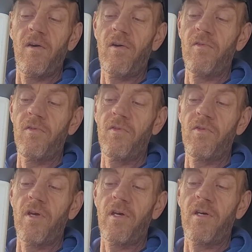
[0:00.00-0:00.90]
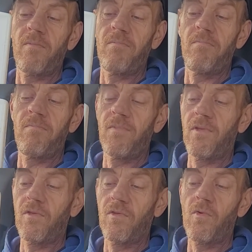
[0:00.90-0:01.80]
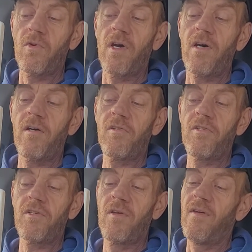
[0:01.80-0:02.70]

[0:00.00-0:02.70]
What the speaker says: on door cards.